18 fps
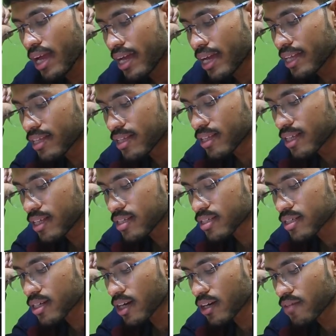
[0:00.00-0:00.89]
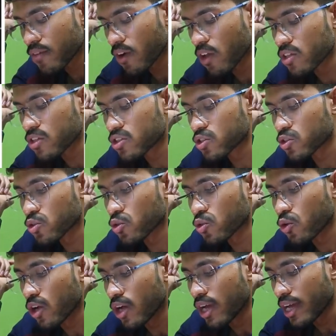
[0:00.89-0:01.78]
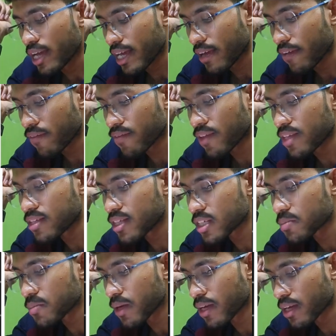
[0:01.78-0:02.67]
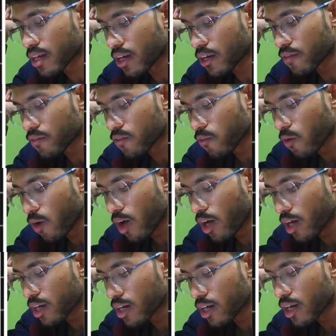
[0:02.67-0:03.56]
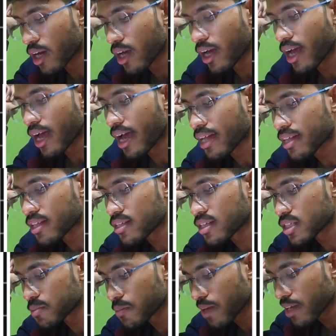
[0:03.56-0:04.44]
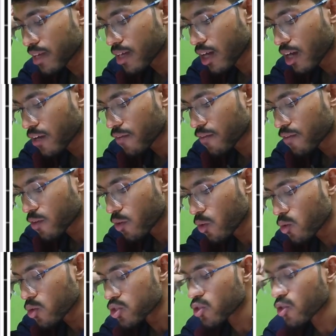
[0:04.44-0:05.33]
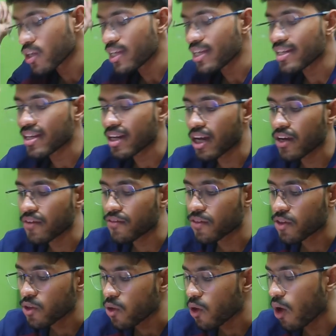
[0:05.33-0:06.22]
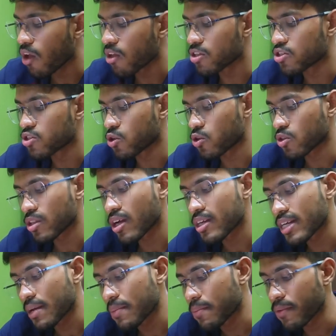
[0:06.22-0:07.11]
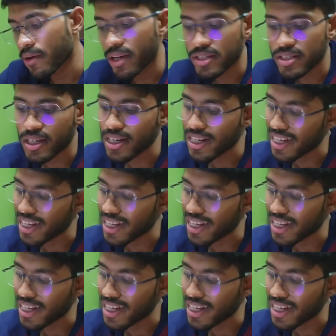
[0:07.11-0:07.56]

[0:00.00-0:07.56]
In this curve also, if this is my curve 1 and this is my curve 2, so in curve 2 also, the temperature